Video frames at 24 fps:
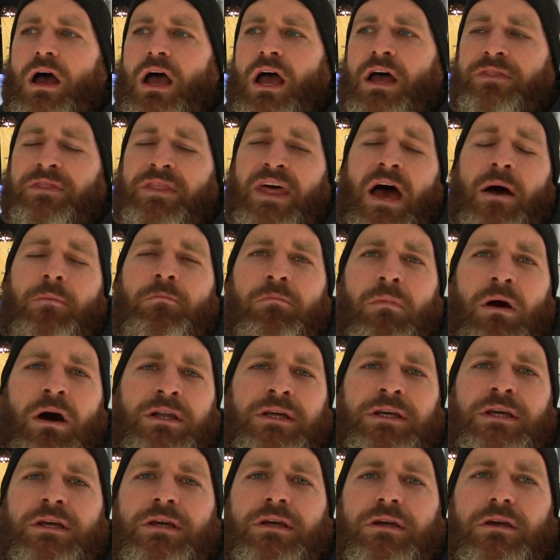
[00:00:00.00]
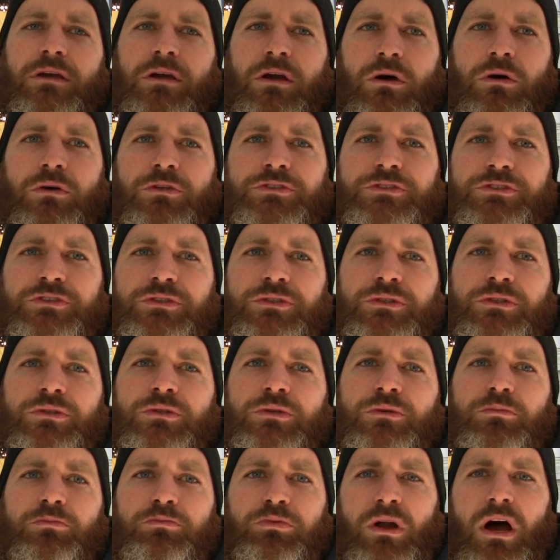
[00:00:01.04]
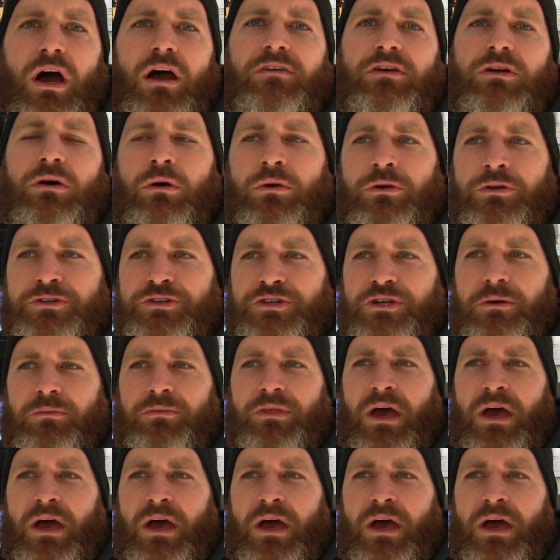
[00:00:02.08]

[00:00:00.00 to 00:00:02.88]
And that money goes to private ownership.